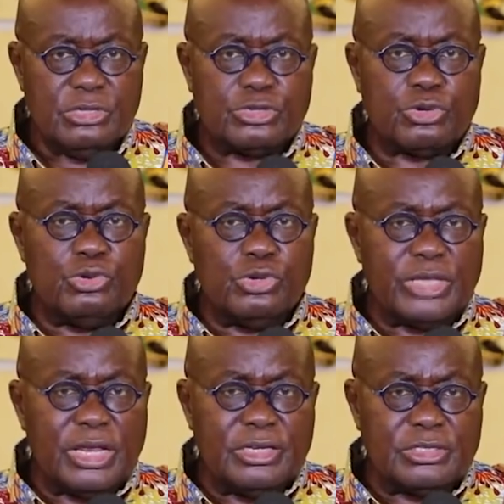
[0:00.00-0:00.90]
Schools
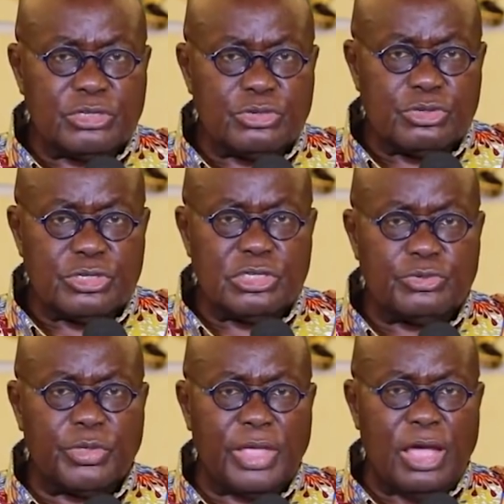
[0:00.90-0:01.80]
and institutions
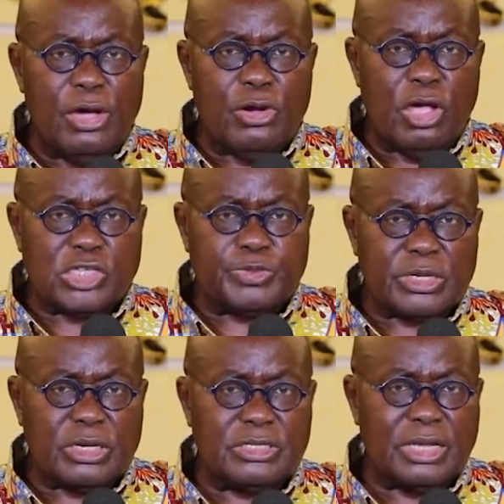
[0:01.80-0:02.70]
with their own
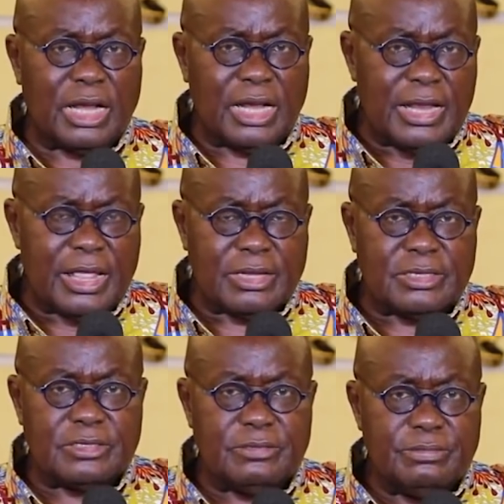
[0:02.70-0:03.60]
hospitals and
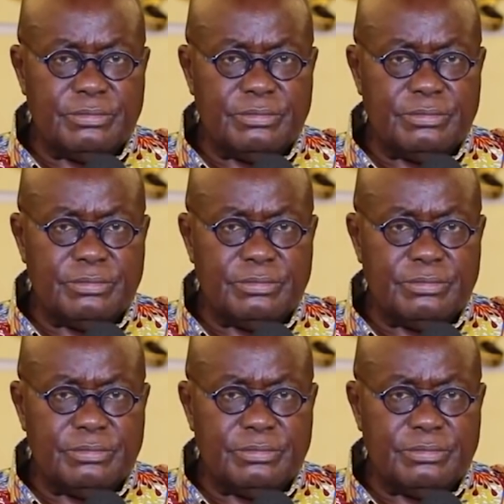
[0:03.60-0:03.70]
clinics